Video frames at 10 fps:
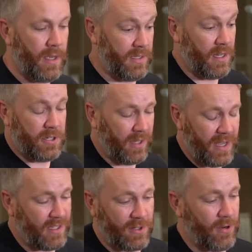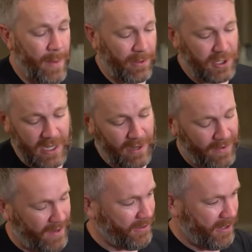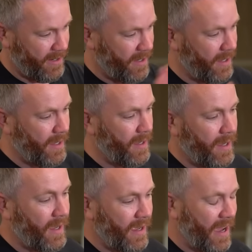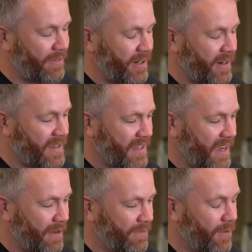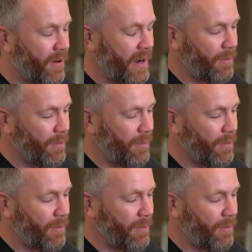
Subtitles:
essentially as the tribal chief after his foray